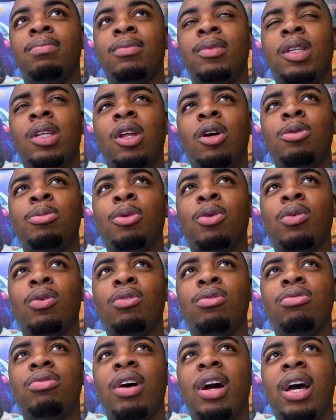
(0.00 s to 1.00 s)
did those
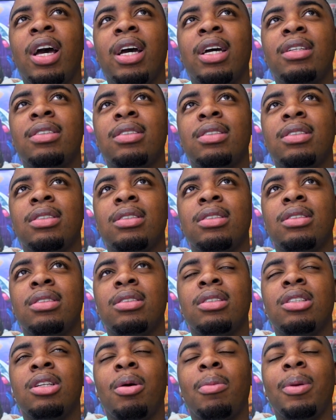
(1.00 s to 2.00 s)
maroon 5s?
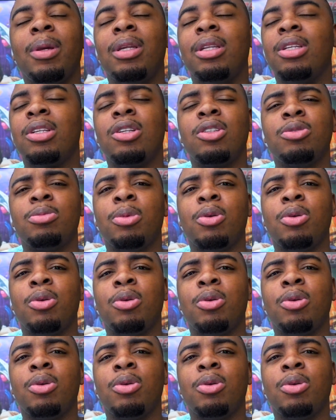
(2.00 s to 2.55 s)
I mean, did those